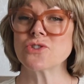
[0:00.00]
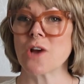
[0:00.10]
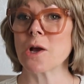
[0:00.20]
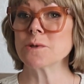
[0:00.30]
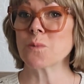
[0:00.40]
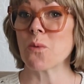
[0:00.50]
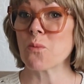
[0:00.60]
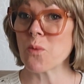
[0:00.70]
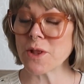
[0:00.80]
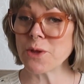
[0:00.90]
struggles with
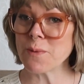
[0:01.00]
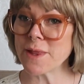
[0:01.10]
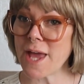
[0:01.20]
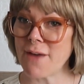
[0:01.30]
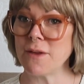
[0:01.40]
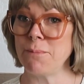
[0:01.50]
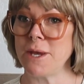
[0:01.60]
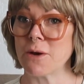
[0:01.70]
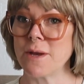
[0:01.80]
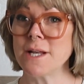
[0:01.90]
really, really heavy
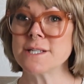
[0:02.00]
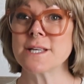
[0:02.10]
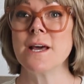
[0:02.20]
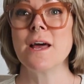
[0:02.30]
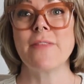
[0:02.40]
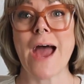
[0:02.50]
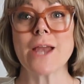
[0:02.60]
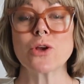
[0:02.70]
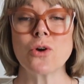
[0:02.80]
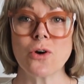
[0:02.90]
periods
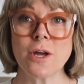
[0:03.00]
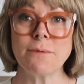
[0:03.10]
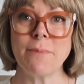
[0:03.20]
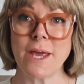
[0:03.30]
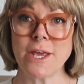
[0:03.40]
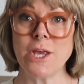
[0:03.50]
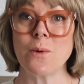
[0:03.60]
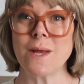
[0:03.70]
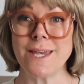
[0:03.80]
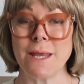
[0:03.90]
that could make
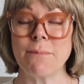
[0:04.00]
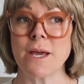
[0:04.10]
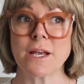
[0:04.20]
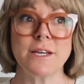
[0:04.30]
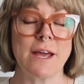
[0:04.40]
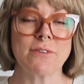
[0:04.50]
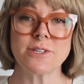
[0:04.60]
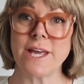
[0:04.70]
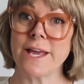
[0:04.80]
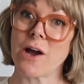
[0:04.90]
you anemic, never
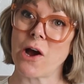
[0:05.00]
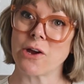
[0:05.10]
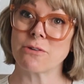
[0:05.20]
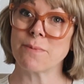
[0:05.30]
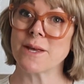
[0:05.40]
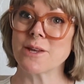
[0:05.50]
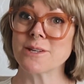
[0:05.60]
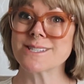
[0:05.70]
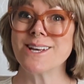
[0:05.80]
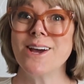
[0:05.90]
take iron
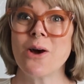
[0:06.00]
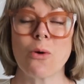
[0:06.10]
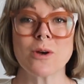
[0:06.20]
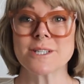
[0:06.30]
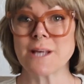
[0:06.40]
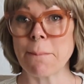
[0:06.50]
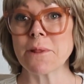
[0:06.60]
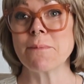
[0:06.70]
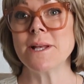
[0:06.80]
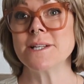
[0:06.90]
pills or
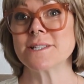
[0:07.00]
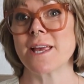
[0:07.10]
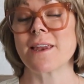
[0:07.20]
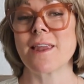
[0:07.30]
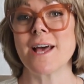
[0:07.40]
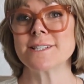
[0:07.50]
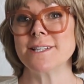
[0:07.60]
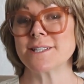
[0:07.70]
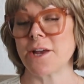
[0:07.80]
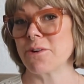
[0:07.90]
supplements unless
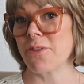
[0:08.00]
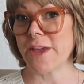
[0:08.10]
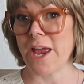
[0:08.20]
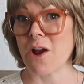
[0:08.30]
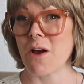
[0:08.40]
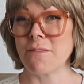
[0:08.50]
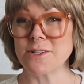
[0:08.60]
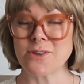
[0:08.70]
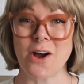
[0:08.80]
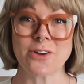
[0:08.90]
it's under the care of a
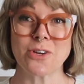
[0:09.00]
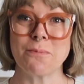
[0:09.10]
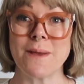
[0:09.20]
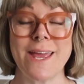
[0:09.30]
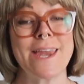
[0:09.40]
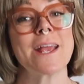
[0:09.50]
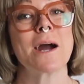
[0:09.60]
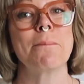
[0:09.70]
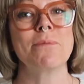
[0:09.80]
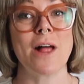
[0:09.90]
doctor, but getting
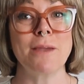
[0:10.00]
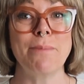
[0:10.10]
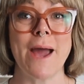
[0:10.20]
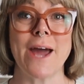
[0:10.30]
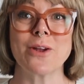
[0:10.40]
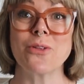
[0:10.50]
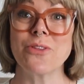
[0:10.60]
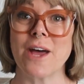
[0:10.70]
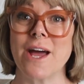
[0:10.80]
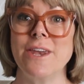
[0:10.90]
a blood panel
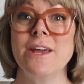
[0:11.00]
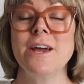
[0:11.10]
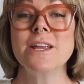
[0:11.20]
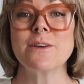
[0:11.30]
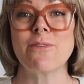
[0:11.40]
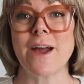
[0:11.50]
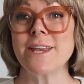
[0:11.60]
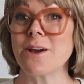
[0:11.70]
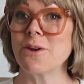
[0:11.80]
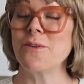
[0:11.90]
done to
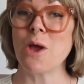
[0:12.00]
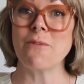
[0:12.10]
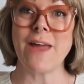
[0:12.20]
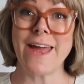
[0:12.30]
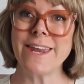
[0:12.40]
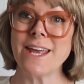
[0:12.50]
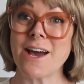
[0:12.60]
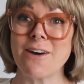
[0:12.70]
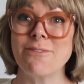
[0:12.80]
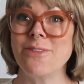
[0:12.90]
find out if you have any
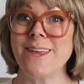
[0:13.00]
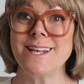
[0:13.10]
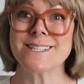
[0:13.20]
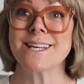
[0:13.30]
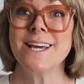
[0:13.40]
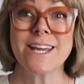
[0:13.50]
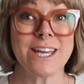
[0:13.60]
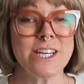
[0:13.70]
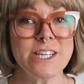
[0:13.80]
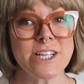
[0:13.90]
of these
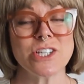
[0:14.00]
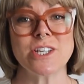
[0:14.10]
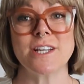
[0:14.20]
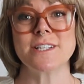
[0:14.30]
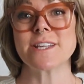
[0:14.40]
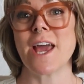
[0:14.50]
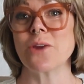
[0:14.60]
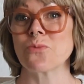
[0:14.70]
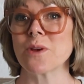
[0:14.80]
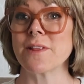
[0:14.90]
conditions
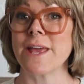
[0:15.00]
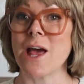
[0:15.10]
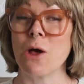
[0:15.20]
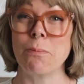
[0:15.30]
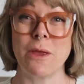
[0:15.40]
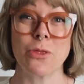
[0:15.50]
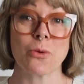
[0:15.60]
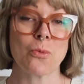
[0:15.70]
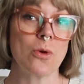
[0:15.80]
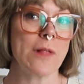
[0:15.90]
can really help
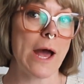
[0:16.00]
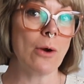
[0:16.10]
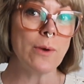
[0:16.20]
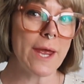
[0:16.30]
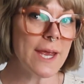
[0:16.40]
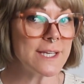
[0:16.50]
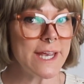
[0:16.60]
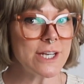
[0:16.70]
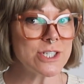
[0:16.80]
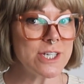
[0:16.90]
either rule out
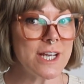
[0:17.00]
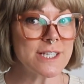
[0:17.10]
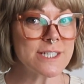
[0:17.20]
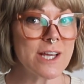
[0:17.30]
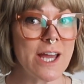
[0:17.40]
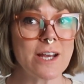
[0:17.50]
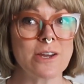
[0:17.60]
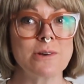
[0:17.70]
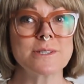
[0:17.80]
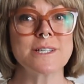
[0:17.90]
ADHD as a
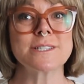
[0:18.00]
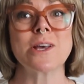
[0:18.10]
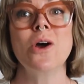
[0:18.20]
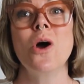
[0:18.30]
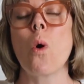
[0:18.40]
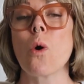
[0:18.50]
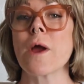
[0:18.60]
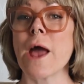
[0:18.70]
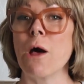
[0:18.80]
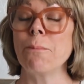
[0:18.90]
diagnosis or
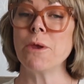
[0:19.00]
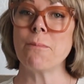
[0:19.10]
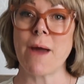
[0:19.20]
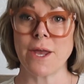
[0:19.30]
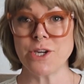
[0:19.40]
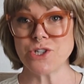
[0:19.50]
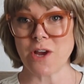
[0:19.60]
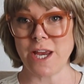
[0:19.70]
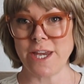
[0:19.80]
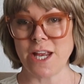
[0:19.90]
help you manage your
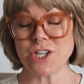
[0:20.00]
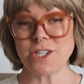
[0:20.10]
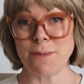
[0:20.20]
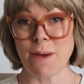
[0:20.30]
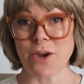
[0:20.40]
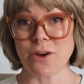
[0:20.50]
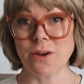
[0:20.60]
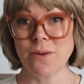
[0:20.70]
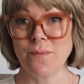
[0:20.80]
ADHD better.